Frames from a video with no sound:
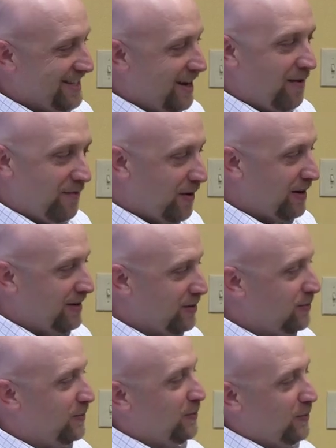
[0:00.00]
it's not
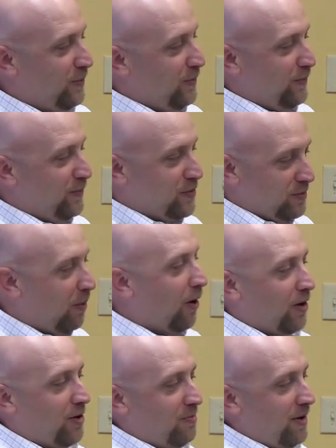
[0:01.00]
very
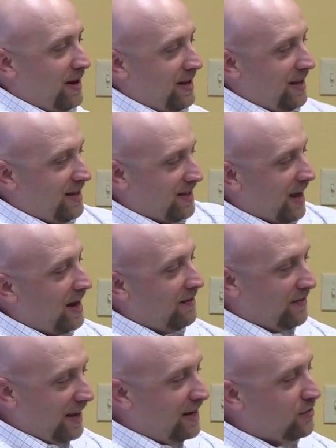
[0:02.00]
smart, but it, it's
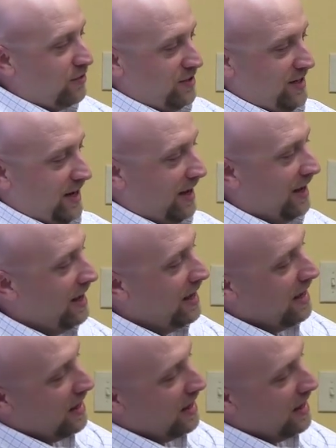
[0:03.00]
kind of interesting.